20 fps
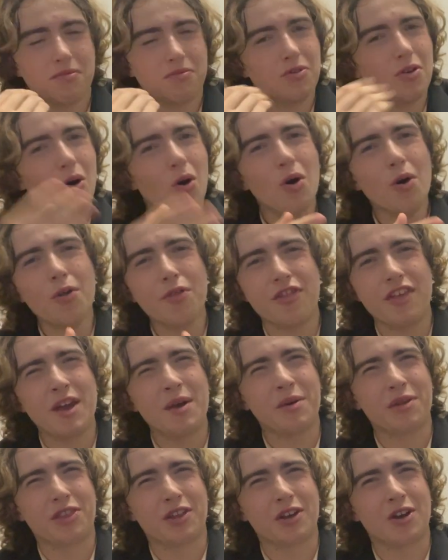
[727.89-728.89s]
The whole thing
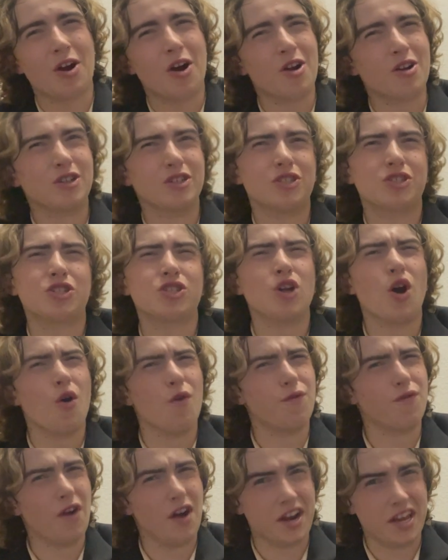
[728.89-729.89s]
with the card is so
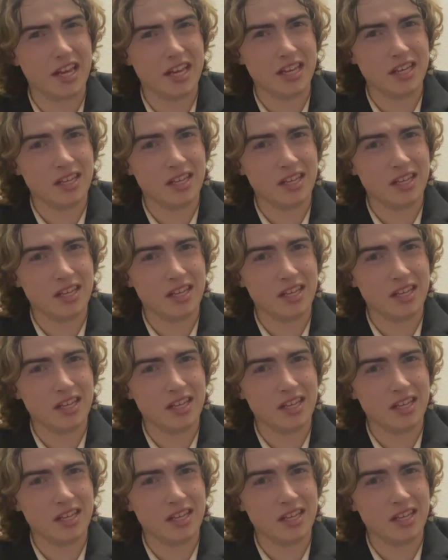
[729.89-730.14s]
funny.